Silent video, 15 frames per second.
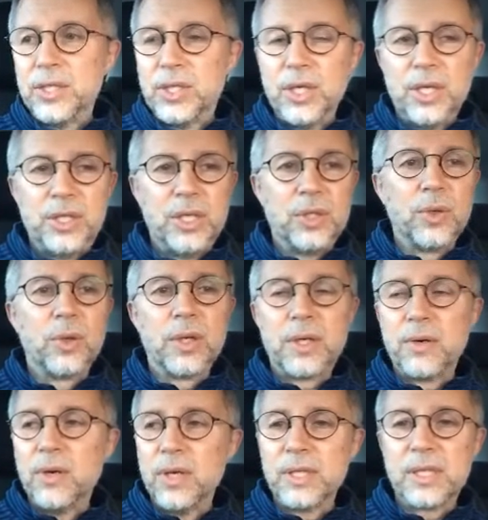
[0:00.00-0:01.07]
churches all
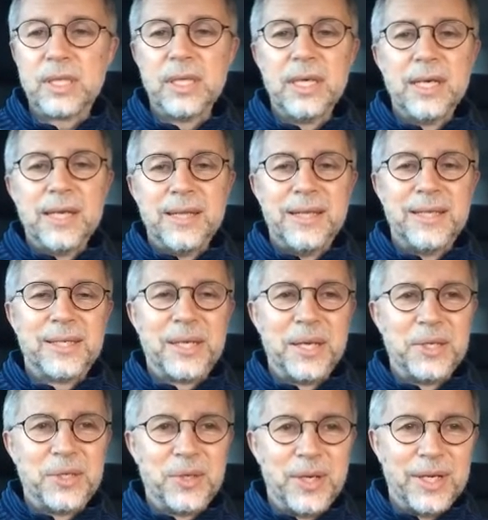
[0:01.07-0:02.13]
across this
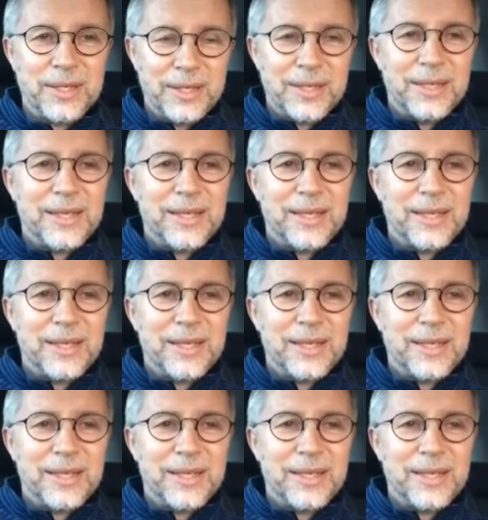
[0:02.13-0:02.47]
country.